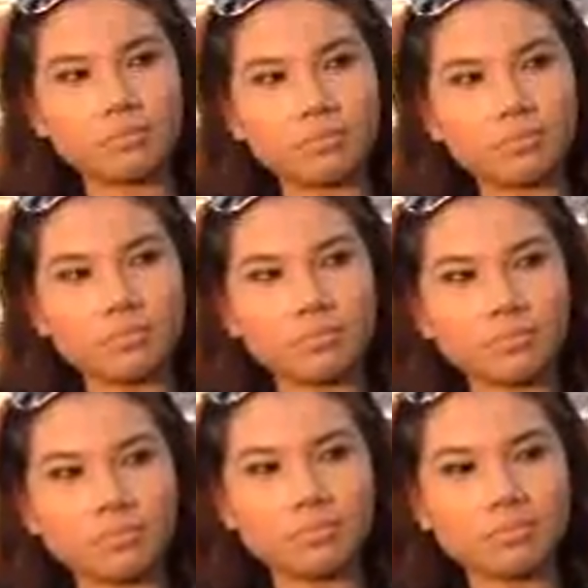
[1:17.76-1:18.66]

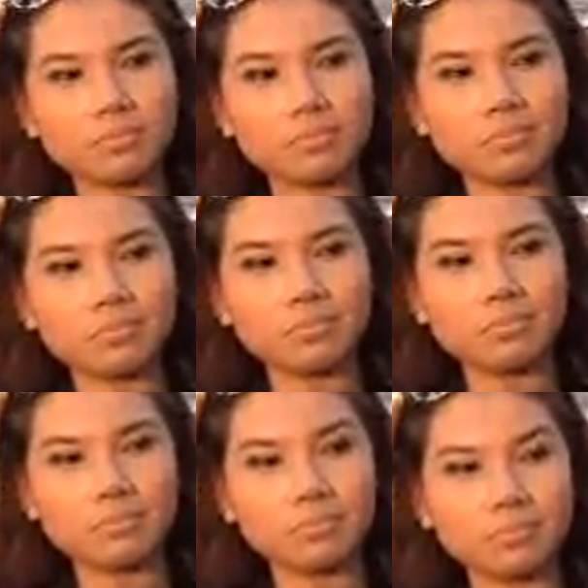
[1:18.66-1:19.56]

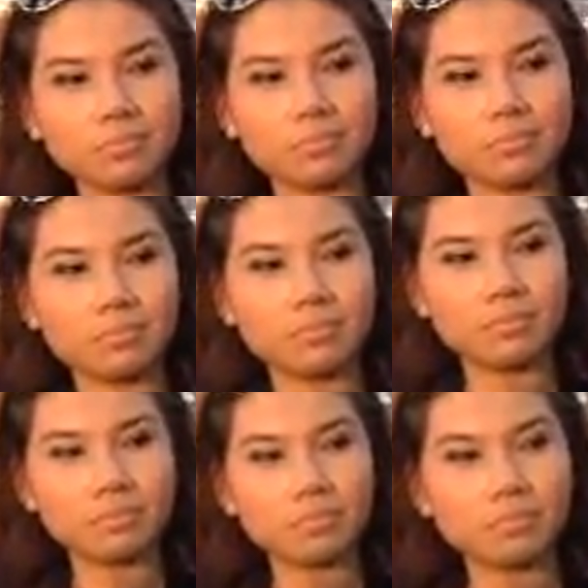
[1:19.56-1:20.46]

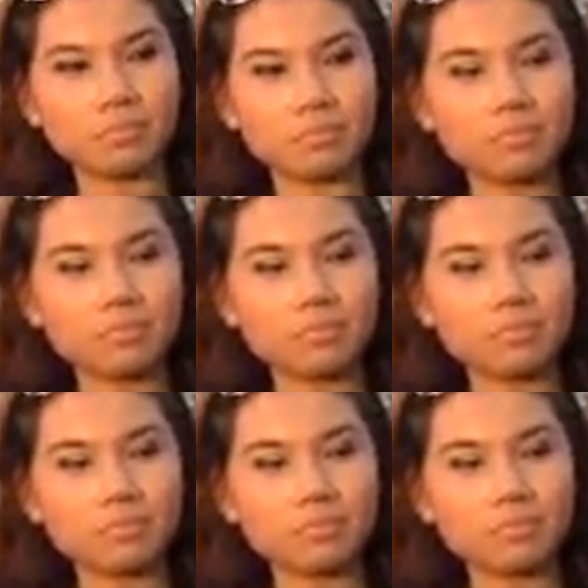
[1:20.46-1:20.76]
This person isn't speaking.